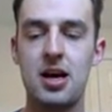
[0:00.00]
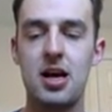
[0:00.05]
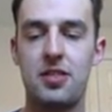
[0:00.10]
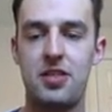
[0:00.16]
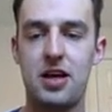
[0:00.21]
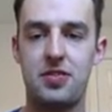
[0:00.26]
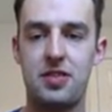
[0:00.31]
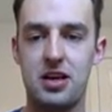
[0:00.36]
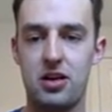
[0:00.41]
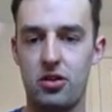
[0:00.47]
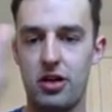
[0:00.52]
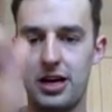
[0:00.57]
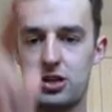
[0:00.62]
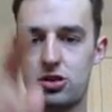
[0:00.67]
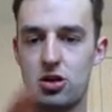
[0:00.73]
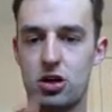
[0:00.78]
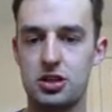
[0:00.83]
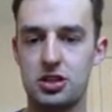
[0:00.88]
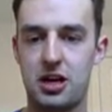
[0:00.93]
that the
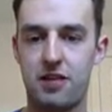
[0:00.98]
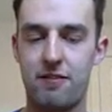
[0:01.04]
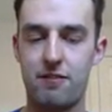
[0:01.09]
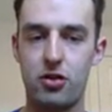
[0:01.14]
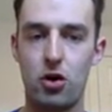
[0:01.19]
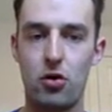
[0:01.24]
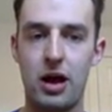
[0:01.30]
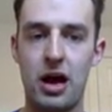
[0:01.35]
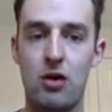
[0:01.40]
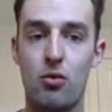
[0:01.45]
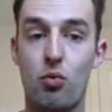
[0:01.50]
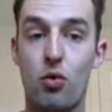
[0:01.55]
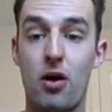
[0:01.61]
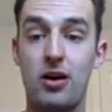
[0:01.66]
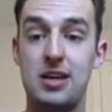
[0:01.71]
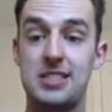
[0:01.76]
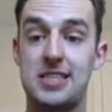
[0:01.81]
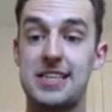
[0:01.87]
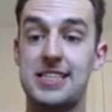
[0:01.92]
electrons can flow down,
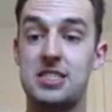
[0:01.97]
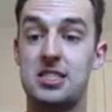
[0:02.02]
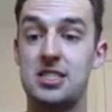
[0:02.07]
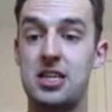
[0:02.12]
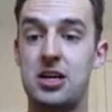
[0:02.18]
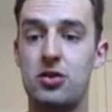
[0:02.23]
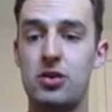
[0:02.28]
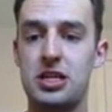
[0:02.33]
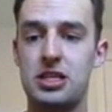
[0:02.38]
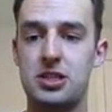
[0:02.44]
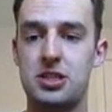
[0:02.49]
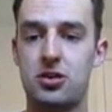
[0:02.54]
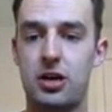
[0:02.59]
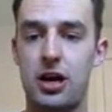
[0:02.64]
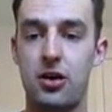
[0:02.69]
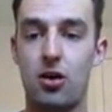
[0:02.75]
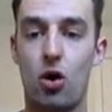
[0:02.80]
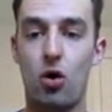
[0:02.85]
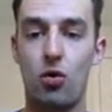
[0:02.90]
whereas a series
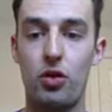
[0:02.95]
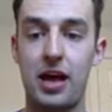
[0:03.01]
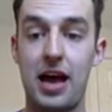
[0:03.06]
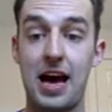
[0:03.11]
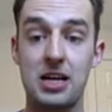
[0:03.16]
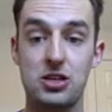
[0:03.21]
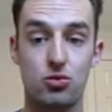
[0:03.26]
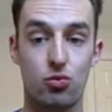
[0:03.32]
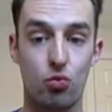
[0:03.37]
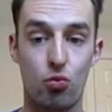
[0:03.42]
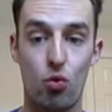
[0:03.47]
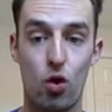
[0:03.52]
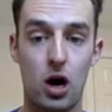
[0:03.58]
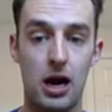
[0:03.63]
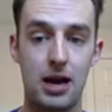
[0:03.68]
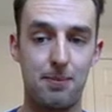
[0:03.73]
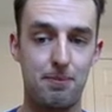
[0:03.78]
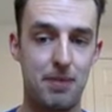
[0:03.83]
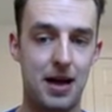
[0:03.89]
circuit only has
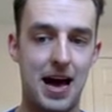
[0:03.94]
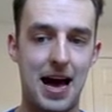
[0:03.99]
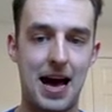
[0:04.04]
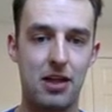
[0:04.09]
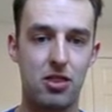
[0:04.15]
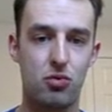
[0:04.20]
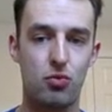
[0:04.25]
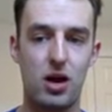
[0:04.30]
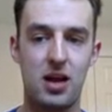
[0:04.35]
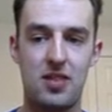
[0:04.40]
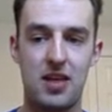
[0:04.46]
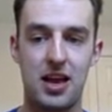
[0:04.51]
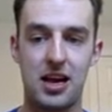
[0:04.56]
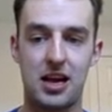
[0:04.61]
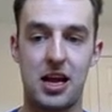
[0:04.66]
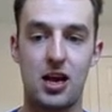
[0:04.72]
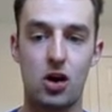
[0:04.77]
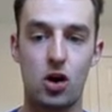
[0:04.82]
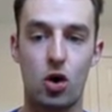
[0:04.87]
one pathway that it
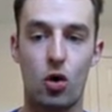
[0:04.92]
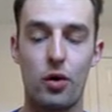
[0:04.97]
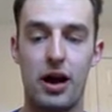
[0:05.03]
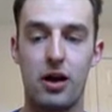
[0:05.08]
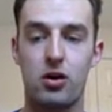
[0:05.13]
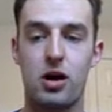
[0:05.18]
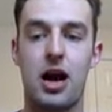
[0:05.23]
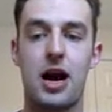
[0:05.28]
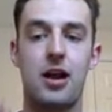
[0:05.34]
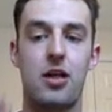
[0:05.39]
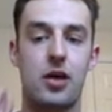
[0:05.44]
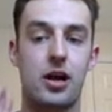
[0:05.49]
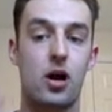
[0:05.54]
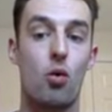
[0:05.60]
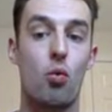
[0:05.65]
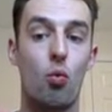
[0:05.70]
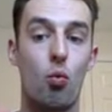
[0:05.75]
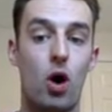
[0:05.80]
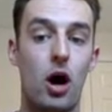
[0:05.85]
can go down, kind of like a
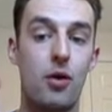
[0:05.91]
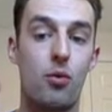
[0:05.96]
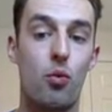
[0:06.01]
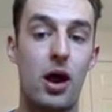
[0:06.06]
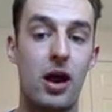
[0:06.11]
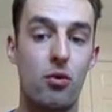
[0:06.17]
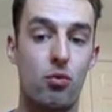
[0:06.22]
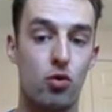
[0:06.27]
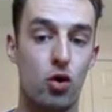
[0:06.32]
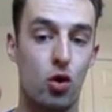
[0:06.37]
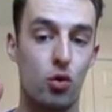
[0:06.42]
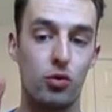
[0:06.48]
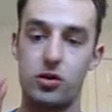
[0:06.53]
one-way road.